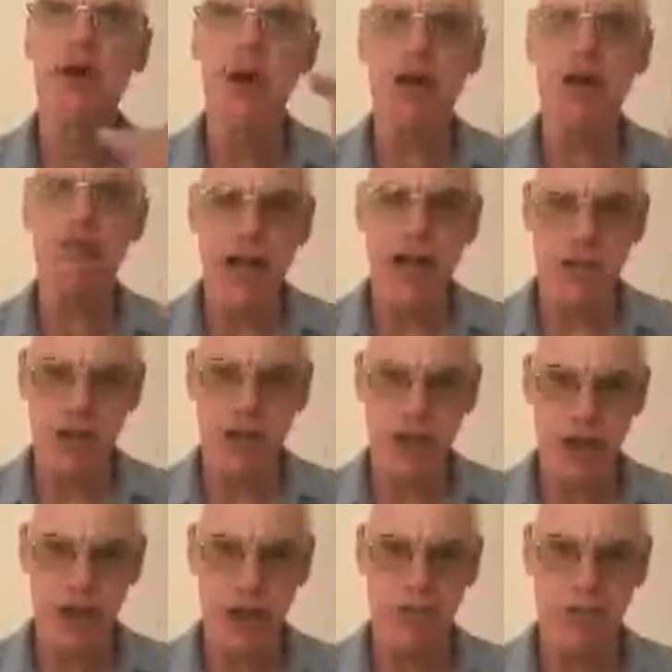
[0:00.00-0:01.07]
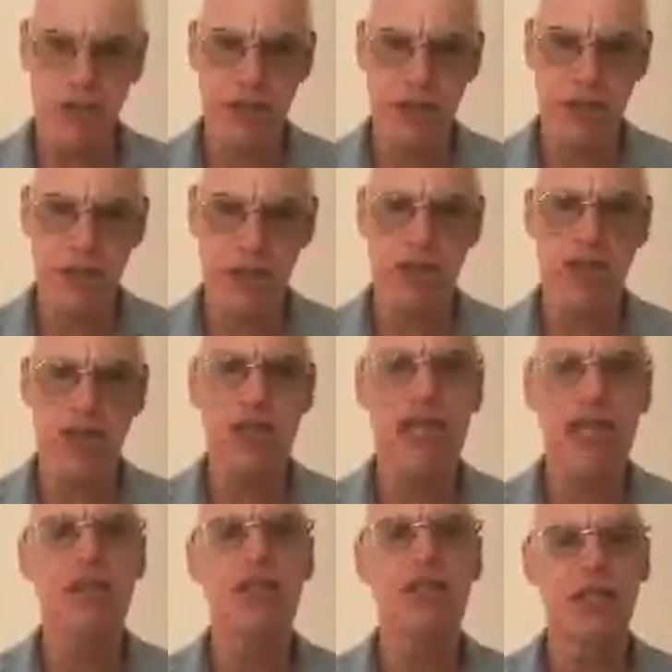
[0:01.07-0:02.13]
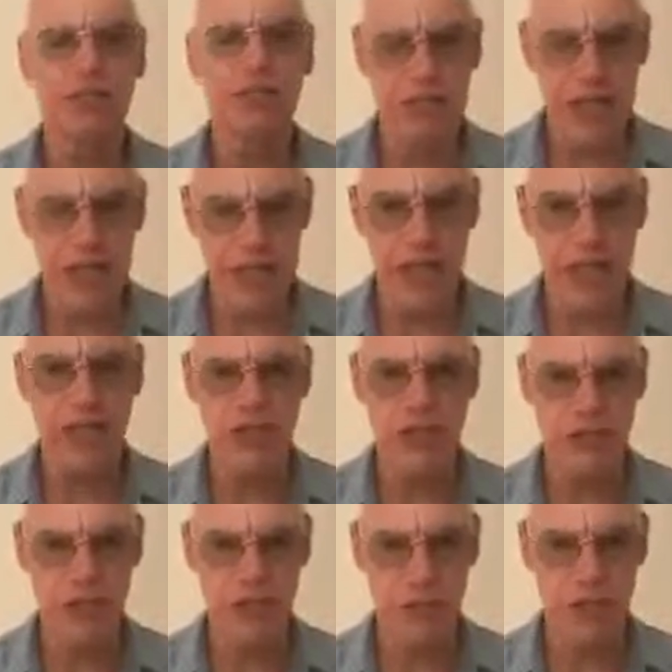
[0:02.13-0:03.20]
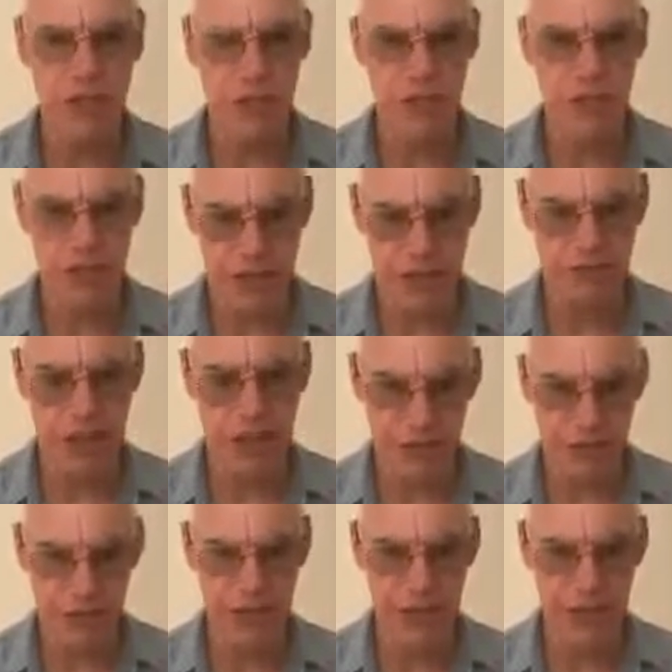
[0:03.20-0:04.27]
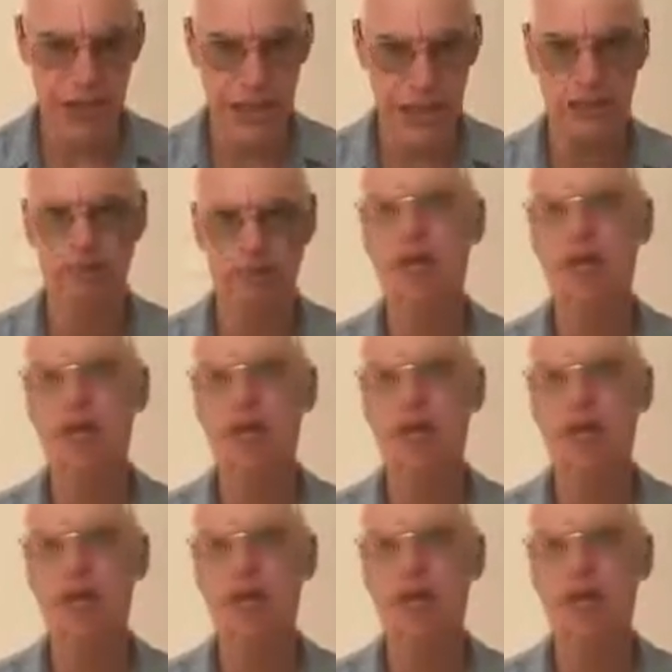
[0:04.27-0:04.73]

out round to the shops to actually get me some medication because I'm feeling ill?